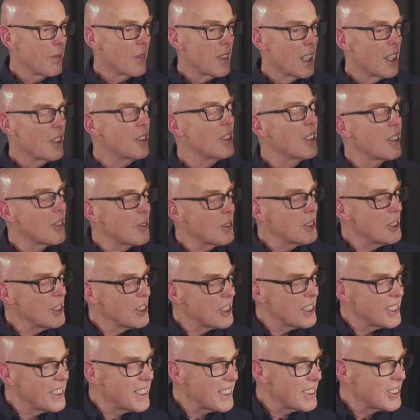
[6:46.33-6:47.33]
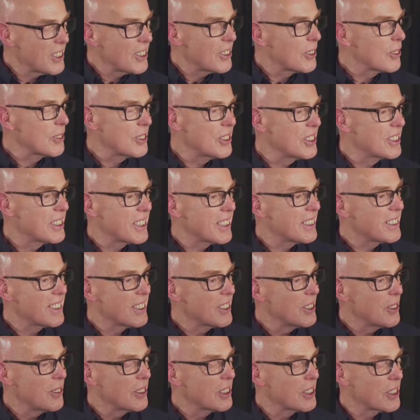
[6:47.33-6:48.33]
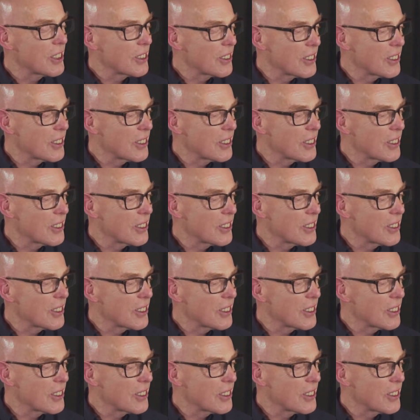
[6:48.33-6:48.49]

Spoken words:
I wasn't suggesting you were, Joe.